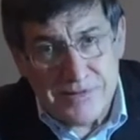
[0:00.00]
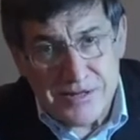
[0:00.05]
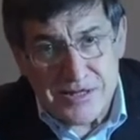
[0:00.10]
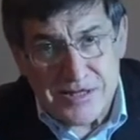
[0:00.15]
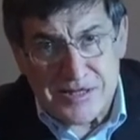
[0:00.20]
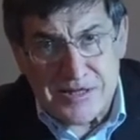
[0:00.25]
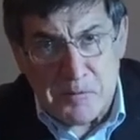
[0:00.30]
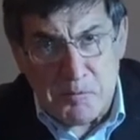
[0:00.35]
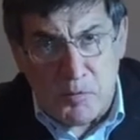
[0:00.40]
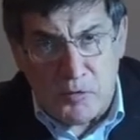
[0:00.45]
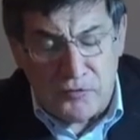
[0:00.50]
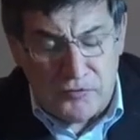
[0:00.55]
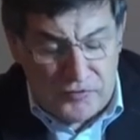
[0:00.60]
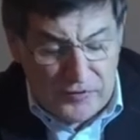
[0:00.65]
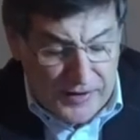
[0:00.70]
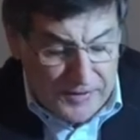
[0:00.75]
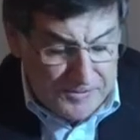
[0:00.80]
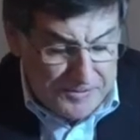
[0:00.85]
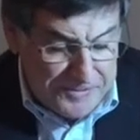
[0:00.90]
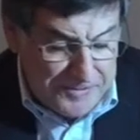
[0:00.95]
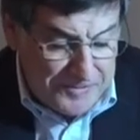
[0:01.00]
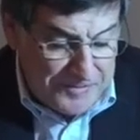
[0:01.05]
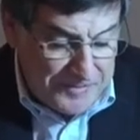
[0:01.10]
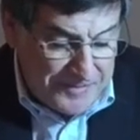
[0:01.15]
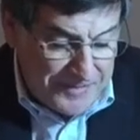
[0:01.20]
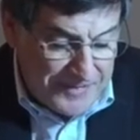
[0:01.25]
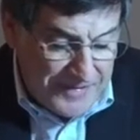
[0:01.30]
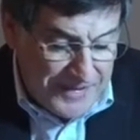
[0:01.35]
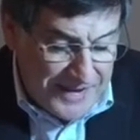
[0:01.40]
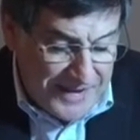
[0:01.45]
Se può fare.
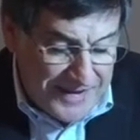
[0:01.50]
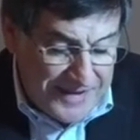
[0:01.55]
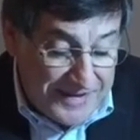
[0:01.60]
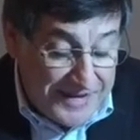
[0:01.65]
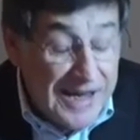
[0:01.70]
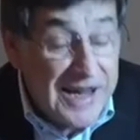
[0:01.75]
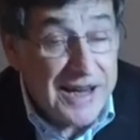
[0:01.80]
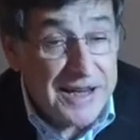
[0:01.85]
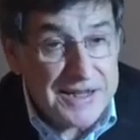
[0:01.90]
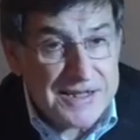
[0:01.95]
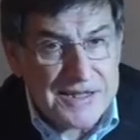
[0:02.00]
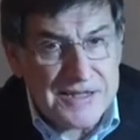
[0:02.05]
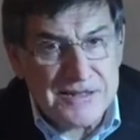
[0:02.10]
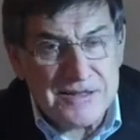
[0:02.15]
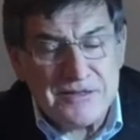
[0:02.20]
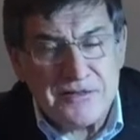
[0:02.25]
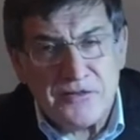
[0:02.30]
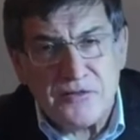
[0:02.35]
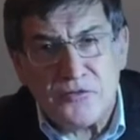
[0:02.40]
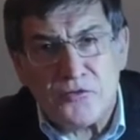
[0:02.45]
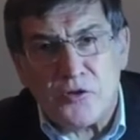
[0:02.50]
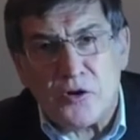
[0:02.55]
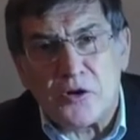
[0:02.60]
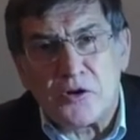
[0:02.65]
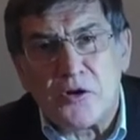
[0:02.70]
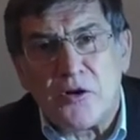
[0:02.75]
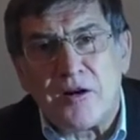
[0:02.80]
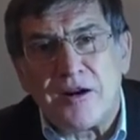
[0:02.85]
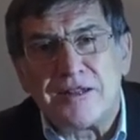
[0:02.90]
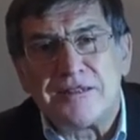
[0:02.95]
Thanks for
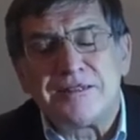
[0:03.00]
your